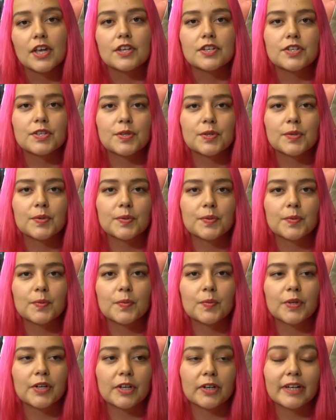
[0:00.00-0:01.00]
to
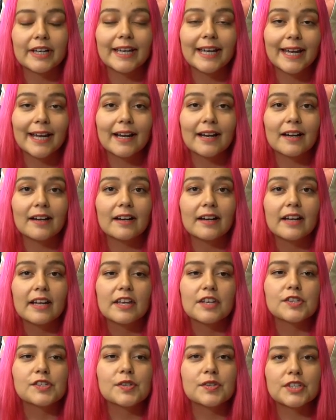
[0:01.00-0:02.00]
your care
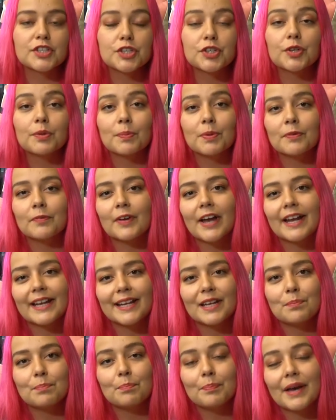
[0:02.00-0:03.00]
so that you can
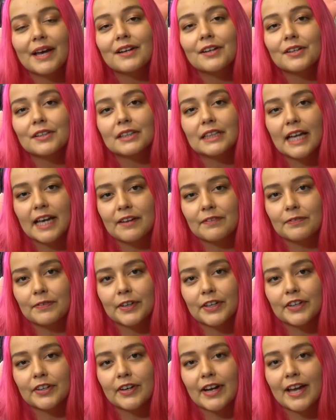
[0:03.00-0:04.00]
provide a better life
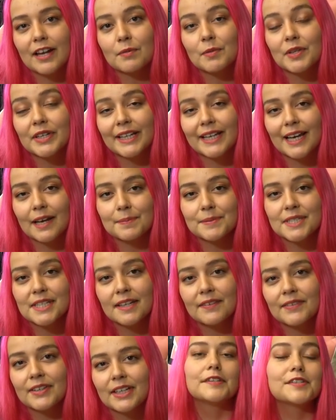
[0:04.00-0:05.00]
for your animal in
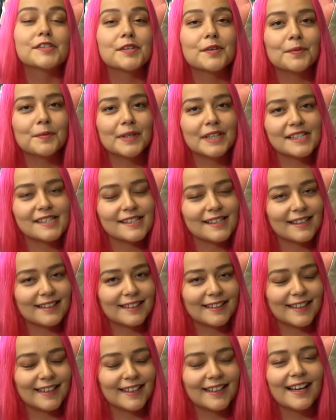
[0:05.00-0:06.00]
captivity. So
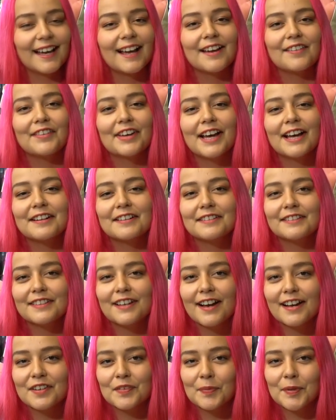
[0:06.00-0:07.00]
recently, I've had a
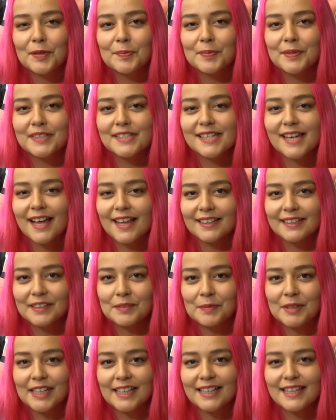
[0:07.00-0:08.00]
lot of people
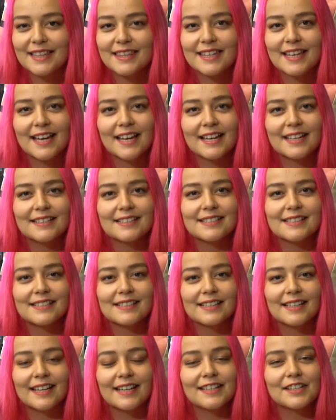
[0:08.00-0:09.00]
telling me that
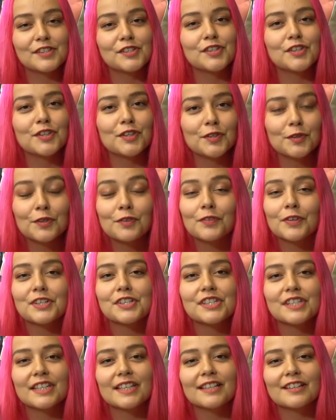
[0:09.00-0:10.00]
it is
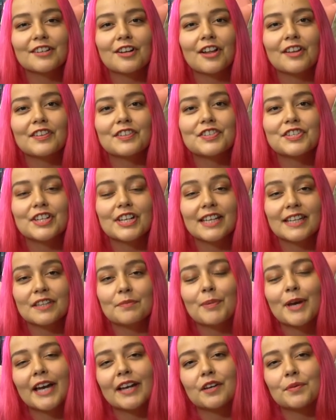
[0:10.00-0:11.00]
universally acknowledged in
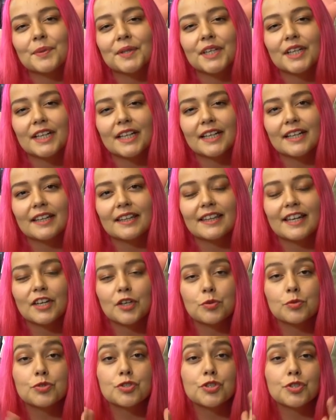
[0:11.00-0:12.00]
the pet community that
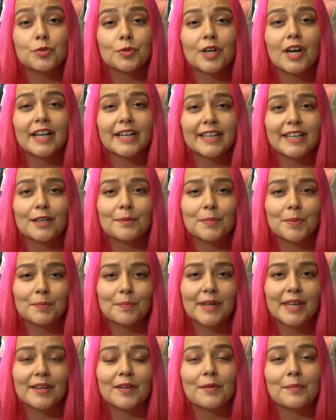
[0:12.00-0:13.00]
you do not keep
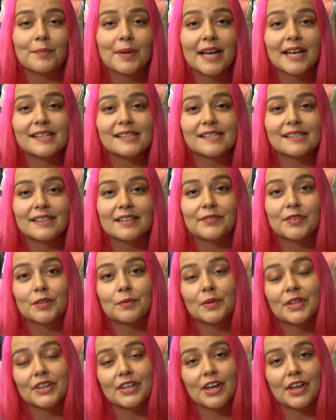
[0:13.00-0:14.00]
male mice
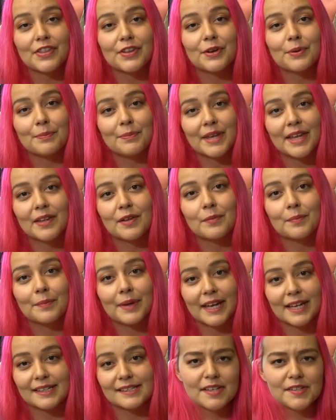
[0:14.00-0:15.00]
living with other male
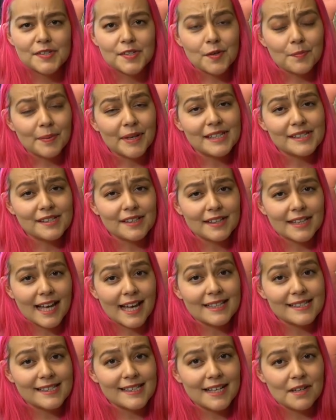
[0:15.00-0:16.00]
mice. So based on
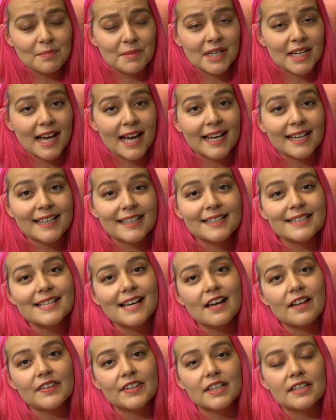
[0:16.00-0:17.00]
that statement, I can
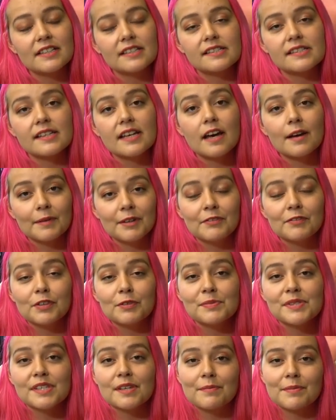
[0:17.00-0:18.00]
tell that it is coming
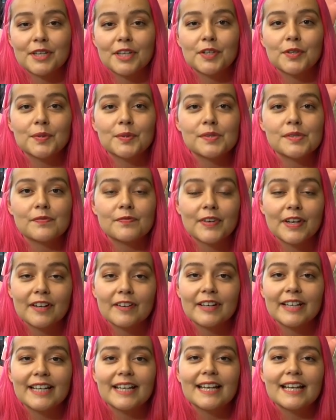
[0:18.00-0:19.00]
from somebody who is
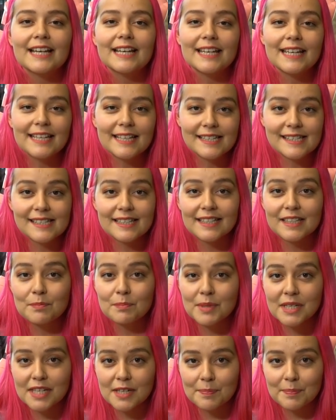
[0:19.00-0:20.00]
very easily
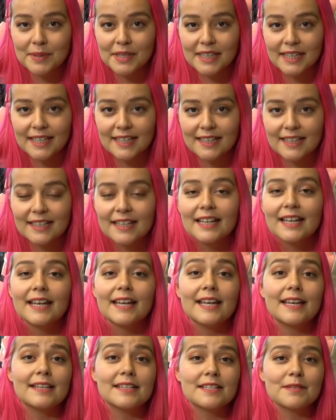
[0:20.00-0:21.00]
manipulated
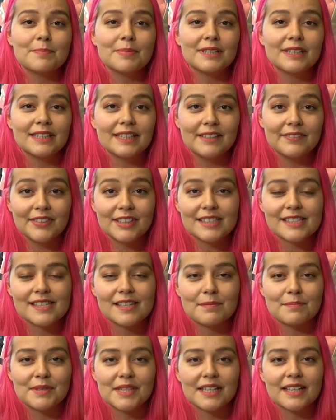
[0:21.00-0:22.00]
into believing
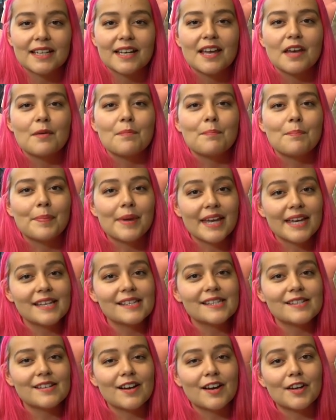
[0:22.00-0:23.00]
something
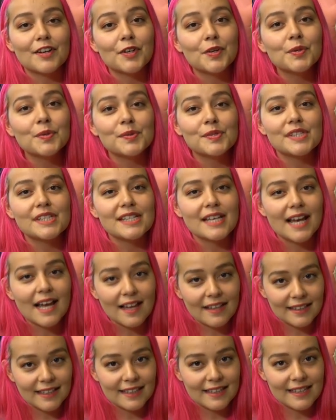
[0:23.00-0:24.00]
based on who's
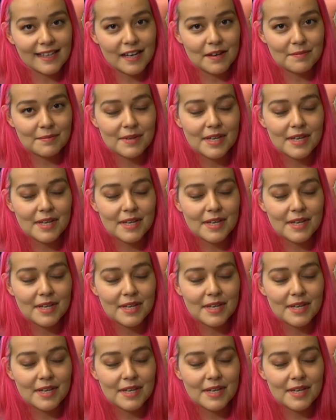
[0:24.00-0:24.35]
telling them